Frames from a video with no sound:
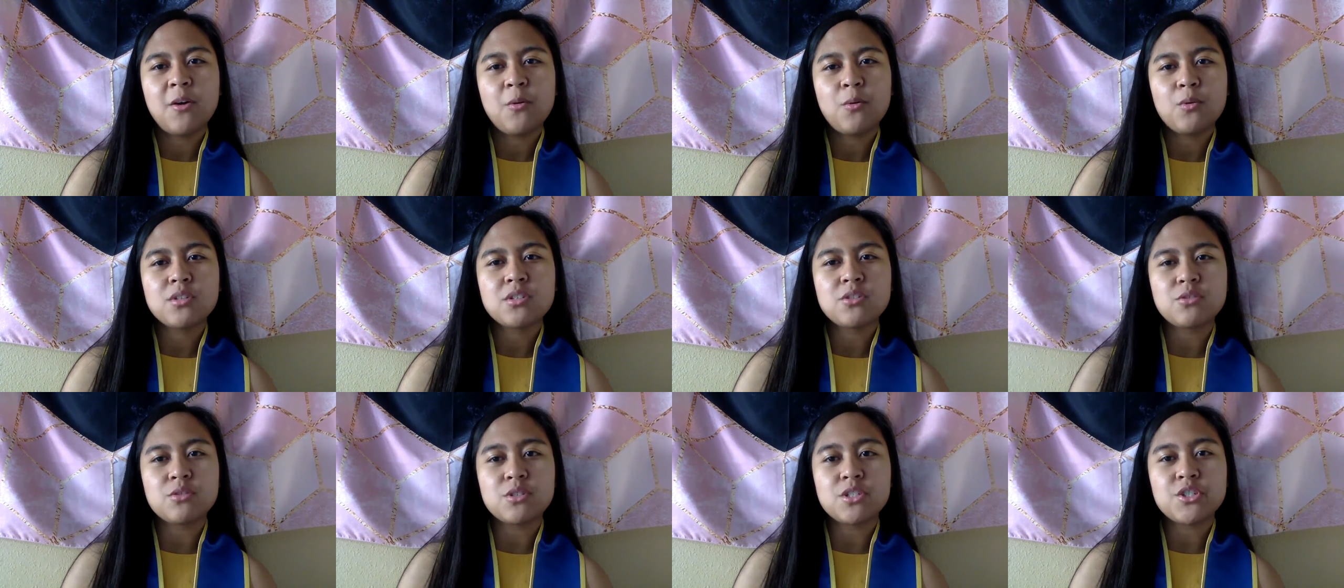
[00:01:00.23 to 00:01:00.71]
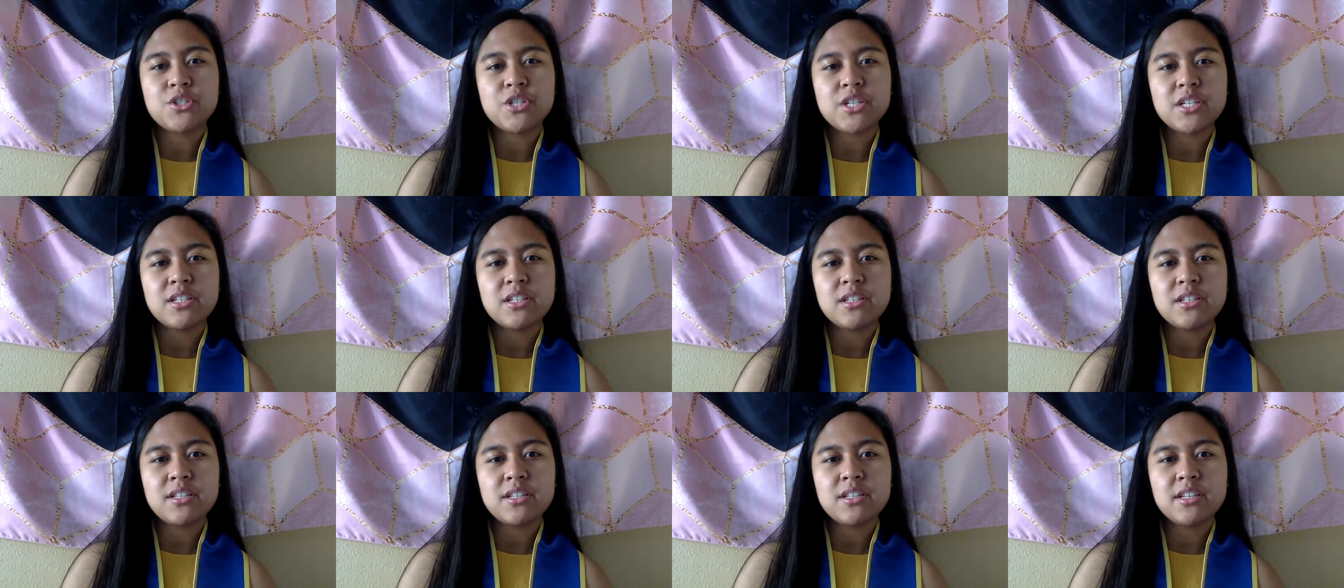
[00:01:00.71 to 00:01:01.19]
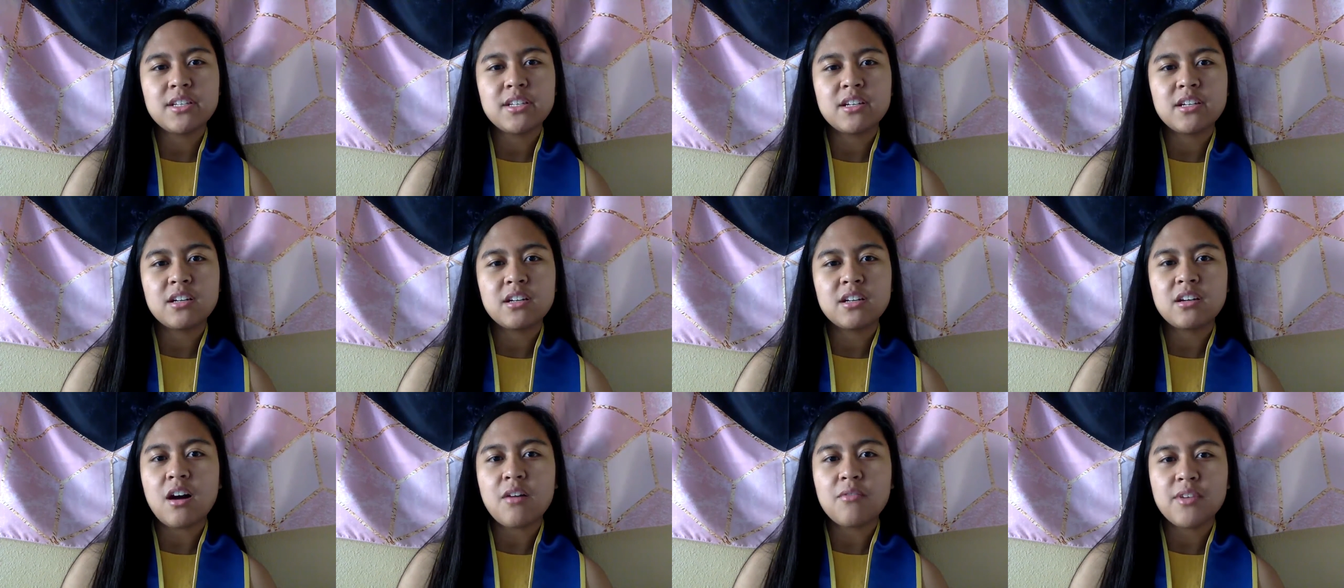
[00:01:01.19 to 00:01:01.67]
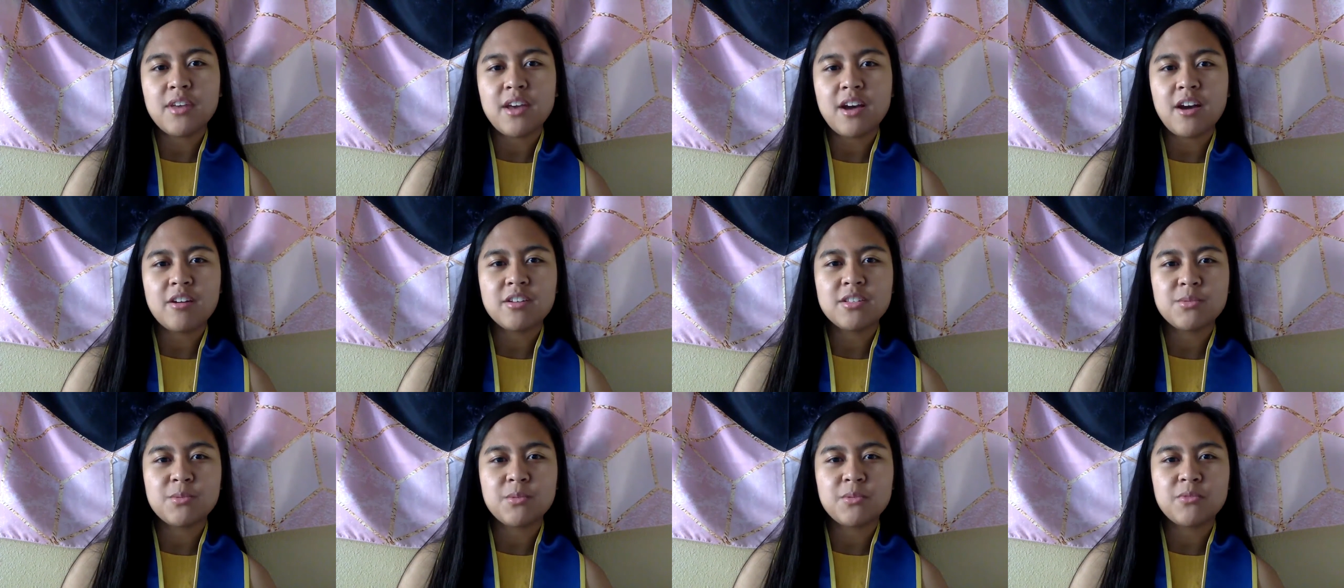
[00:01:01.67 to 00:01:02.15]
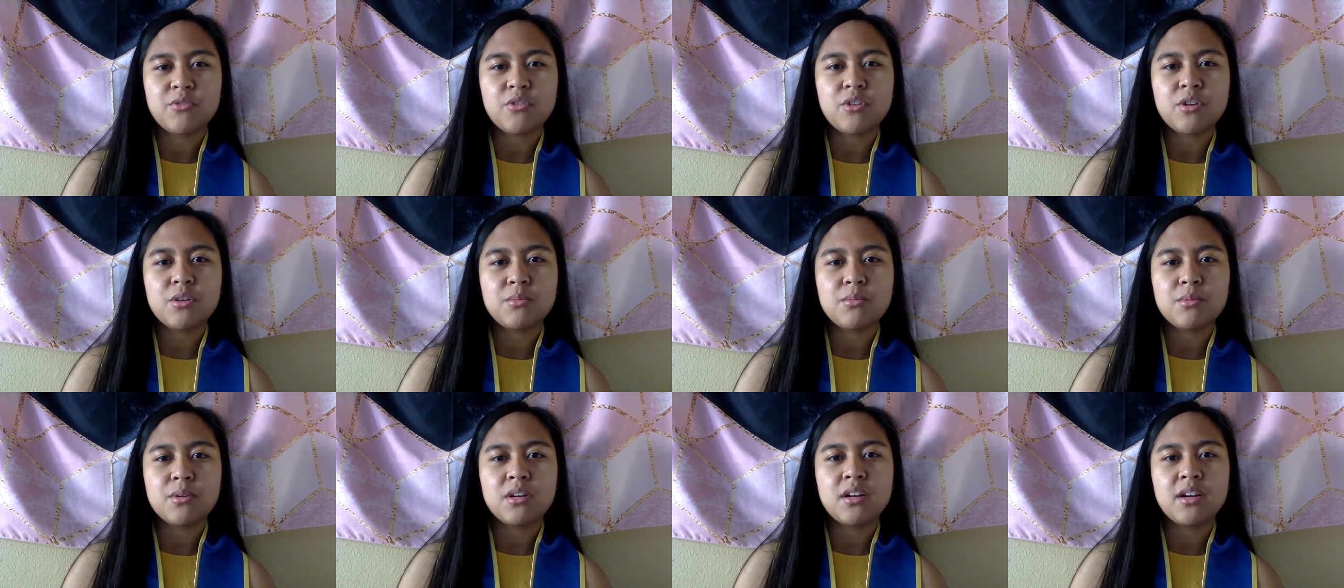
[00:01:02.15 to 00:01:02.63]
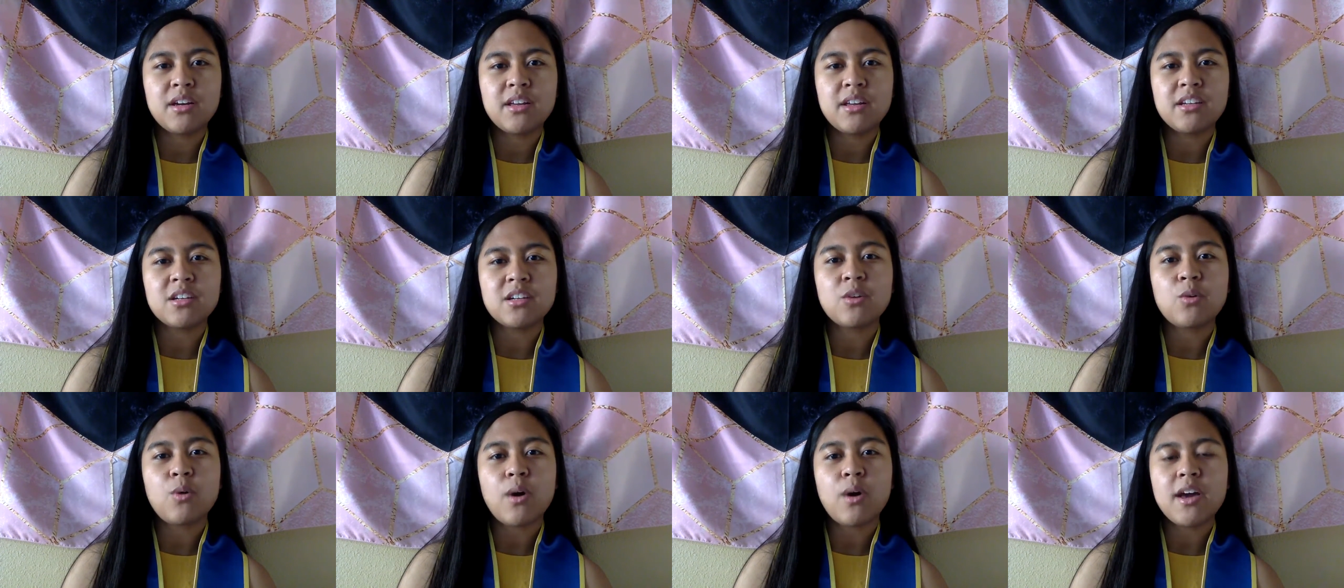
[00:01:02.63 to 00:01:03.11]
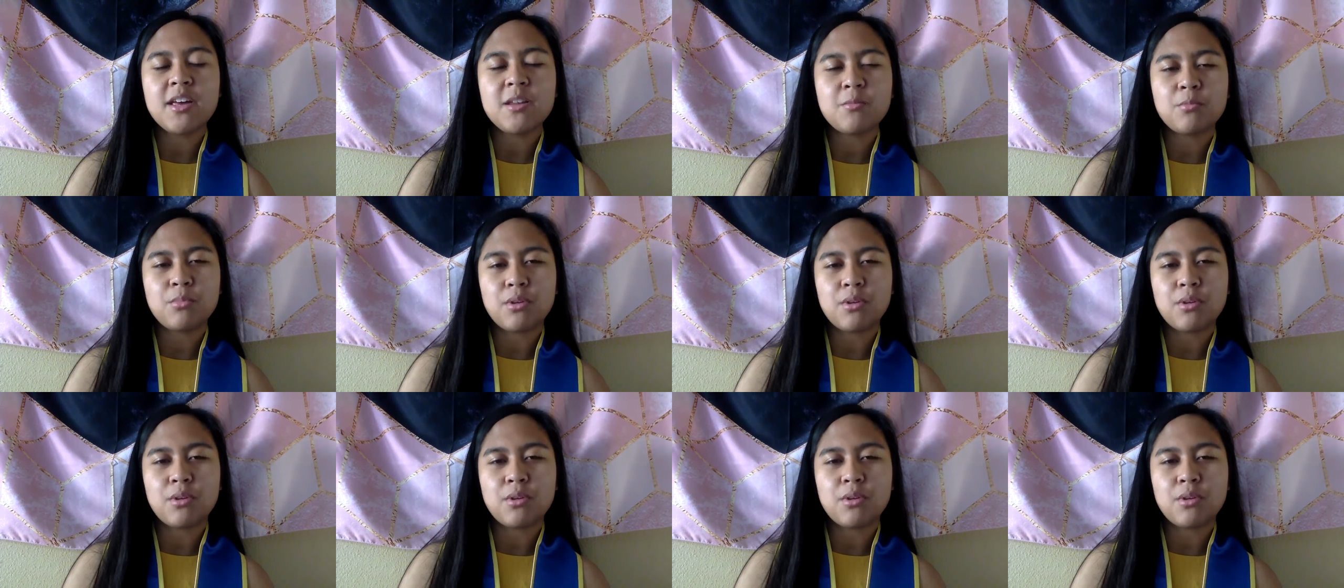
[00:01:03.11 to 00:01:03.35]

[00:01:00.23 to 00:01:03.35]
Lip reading: was a retreat leader, coffee house reformer, and a quiet